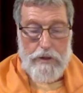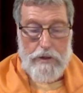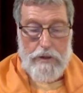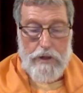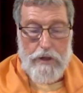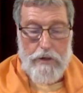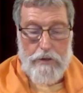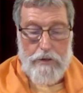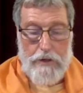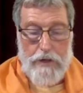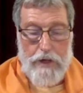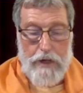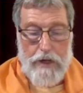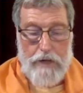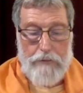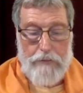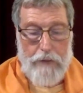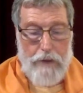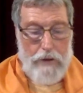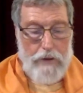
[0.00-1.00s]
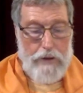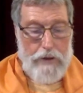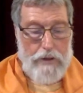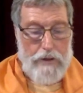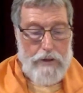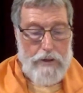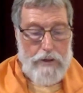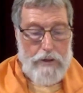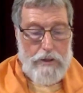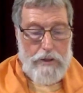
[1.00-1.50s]
Now that I am
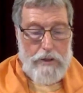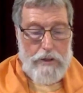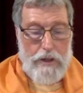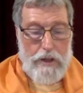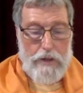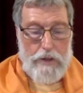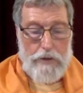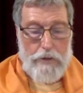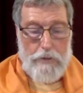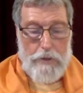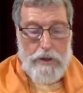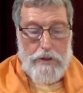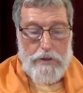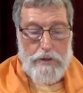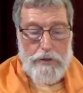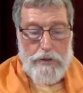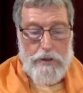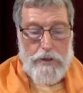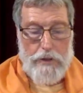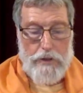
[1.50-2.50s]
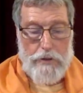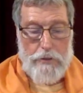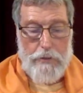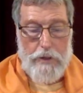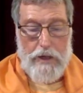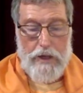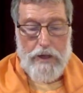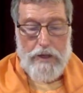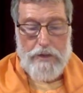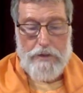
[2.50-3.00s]
married, I do my duty to my
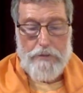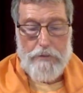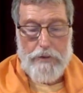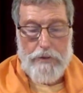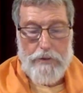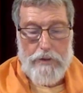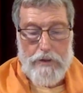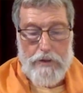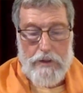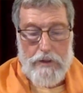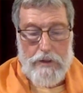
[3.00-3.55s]
husband.